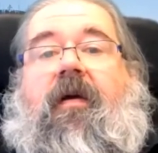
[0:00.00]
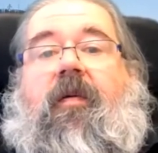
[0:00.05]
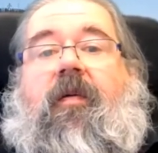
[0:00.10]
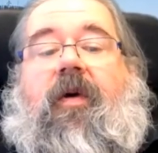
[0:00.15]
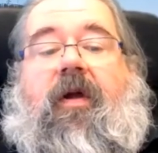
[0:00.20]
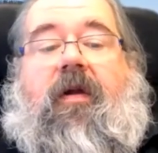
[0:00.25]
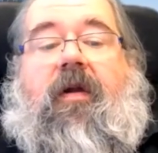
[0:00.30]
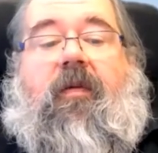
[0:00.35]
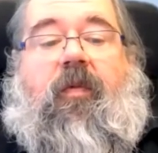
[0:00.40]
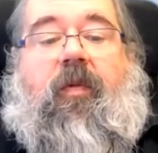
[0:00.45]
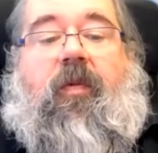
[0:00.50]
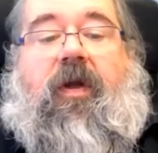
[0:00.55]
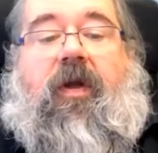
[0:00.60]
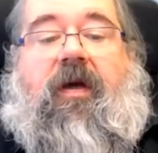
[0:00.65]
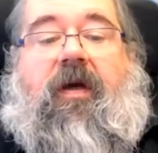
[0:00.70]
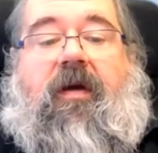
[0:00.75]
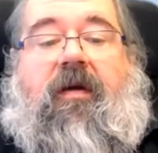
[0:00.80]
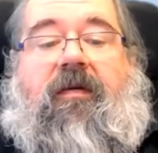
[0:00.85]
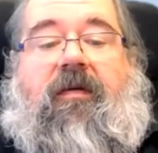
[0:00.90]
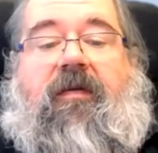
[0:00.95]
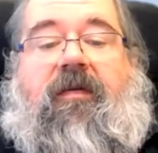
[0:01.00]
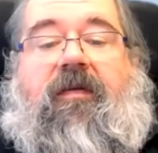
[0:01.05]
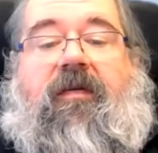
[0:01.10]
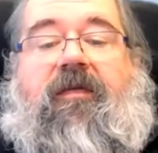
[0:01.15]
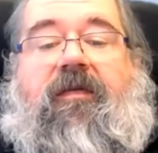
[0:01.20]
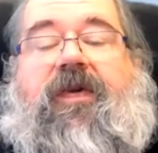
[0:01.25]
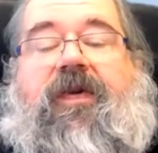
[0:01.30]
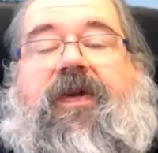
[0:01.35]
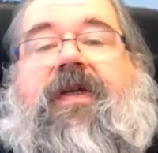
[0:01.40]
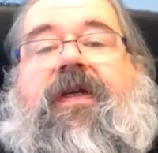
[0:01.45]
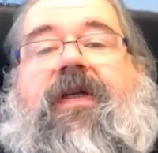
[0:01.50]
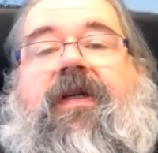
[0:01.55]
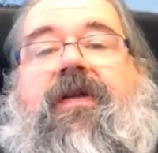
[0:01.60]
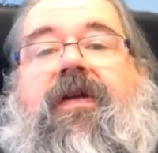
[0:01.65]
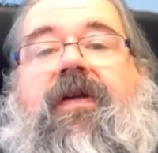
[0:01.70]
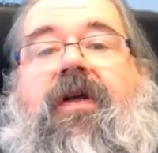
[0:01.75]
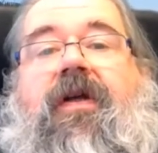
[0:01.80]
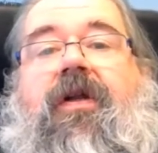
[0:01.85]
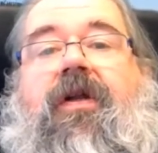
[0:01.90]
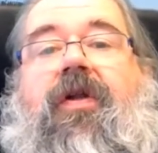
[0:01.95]
Well, when I visited
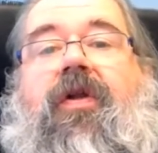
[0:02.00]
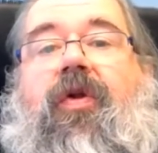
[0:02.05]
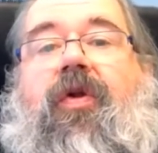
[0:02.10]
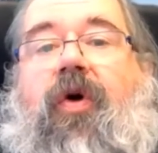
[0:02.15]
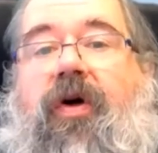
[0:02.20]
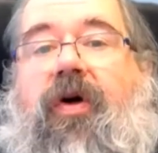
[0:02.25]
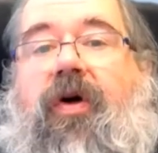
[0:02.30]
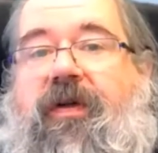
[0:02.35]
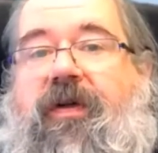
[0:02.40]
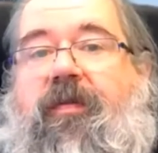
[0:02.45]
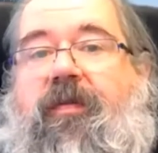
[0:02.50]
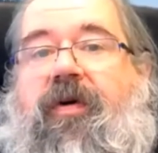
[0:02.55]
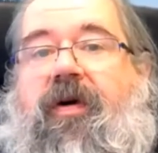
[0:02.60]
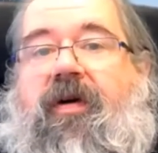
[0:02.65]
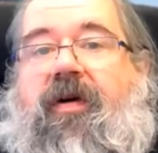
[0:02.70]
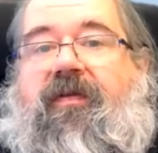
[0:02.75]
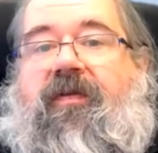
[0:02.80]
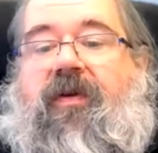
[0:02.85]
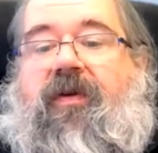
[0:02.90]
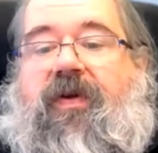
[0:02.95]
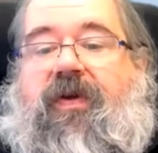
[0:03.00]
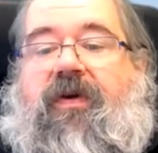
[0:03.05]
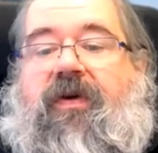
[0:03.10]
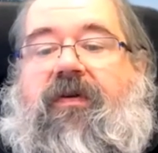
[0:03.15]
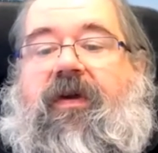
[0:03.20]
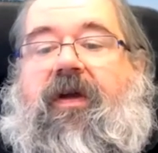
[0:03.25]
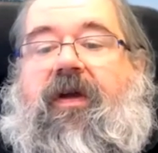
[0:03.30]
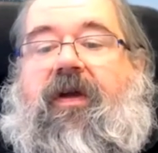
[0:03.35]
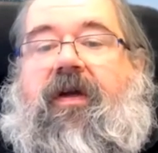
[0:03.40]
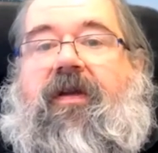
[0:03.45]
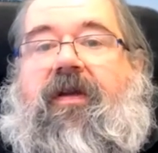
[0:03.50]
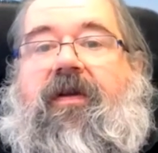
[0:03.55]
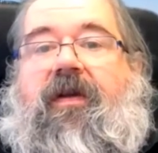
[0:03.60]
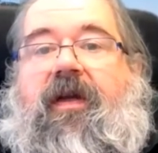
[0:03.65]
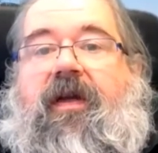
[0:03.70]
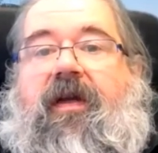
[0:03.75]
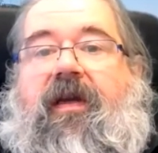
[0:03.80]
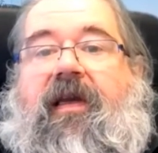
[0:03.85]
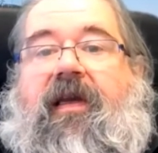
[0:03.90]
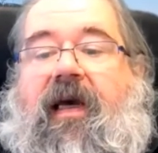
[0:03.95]
the northern part of North Korea in the
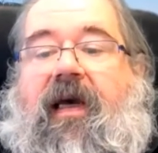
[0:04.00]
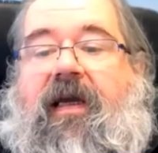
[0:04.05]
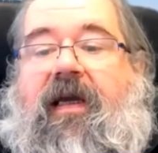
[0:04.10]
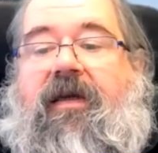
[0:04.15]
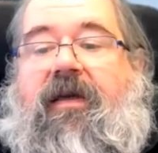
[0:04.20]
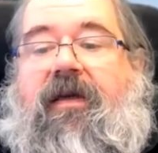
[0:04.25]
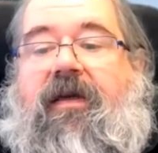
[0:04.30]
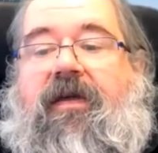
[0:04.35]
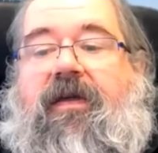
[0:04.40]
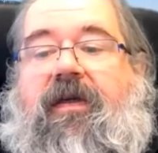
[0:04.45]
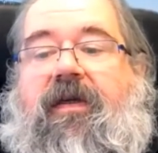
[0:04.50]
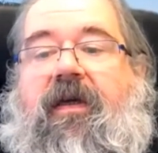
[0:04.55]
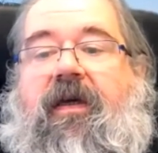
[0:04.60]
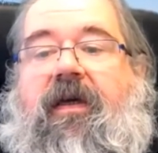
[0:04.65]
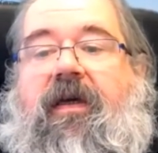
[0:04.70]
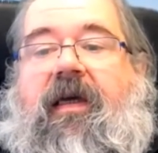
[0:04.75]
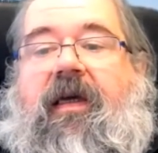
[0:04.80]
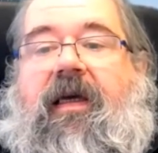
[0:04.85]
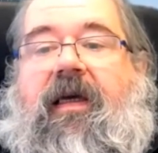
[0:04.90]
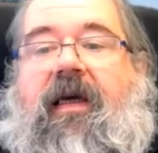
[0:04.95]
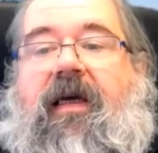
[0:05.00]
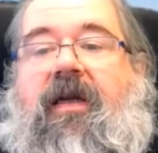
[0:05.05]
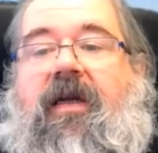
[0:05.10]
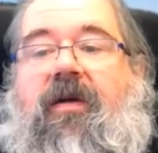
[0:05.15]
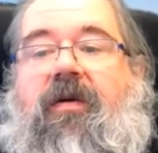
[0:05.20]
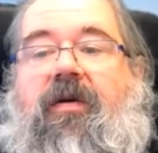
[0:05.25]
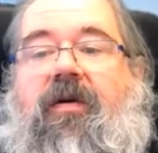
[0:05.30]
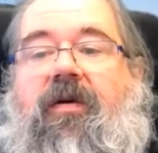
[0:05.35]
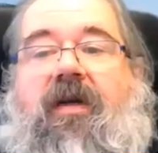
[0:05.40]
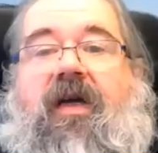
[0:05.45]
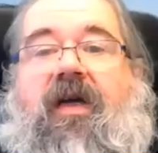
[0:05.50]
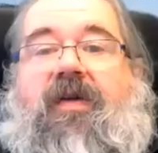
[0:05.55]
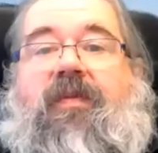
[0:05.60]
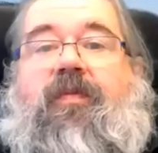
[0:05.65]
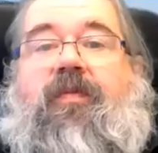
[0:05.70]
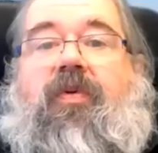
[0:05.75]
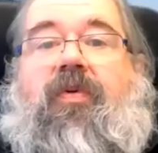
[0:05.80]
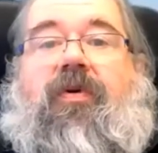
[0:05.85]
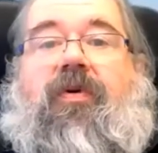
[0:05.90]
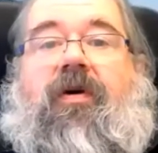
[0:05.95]
1990s, it looked as
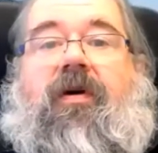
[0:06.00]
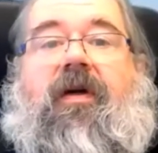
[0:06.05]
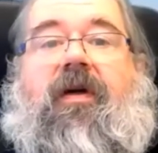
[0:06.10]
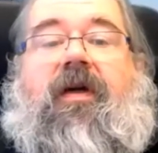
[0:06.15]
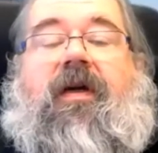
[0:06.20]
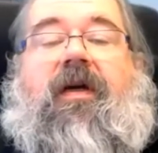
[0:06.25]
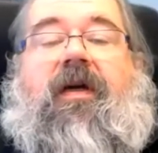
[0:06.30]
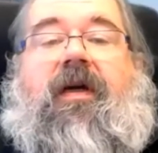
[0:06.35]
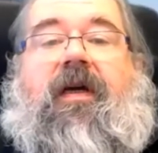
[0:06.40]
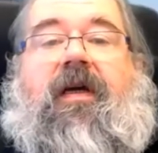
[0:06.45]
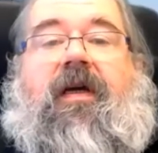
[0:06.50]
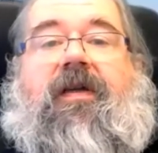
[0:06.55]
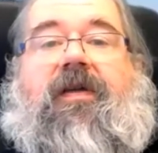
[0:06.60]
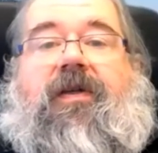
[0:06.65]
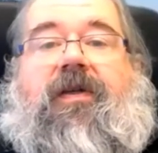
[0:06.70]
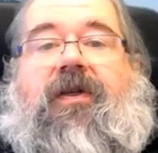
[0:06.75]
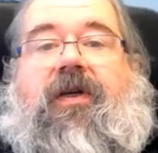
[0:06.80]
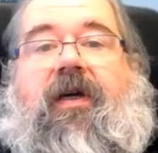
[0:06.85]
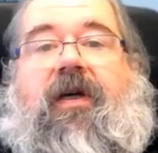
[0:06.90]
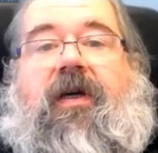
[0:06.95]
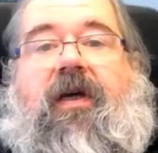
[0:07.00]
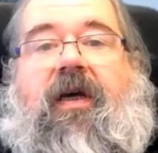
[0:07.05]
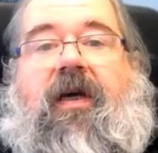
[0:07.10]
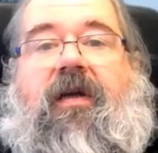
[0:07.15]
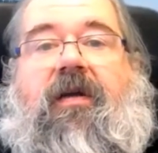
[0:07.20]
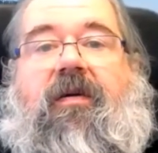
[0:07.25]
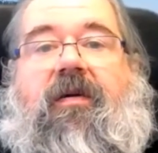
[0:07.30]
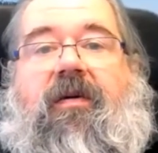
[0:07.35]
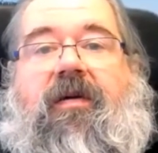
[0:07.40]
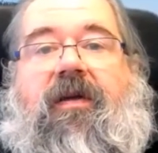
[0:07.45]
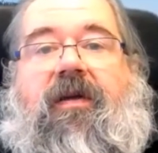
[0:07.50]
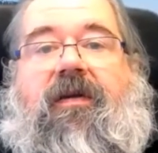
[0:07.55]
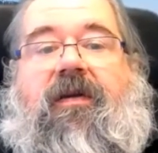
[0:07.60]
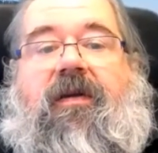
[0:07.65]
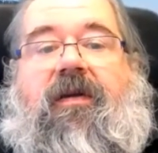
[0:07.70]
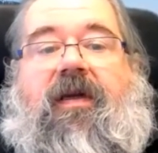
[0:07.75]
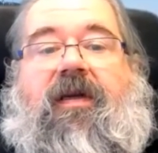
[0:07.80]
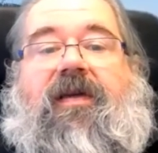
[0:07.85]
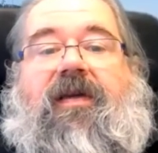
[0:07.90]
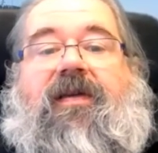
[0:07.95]
poor as China had looked in
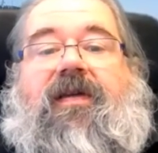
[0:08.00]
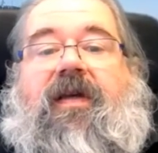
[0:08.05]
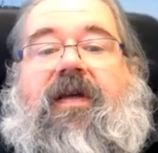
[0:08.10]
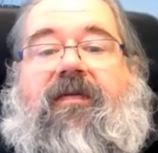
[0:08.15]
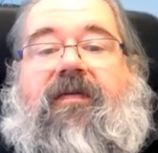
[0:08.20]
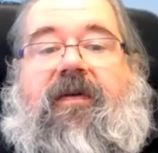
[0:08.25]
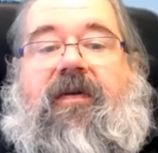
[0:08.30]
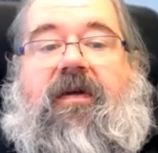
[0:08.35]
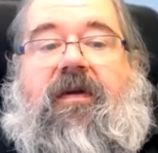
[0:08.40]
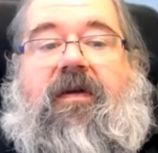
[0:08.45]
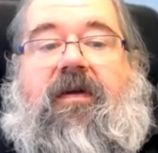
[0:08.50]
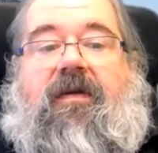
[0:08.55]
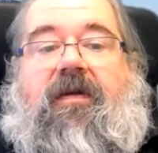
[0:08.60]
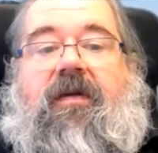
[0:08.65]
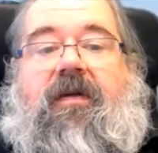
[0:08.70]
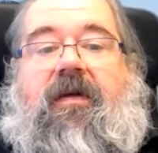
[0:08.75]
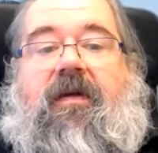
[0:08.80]
the 1970s.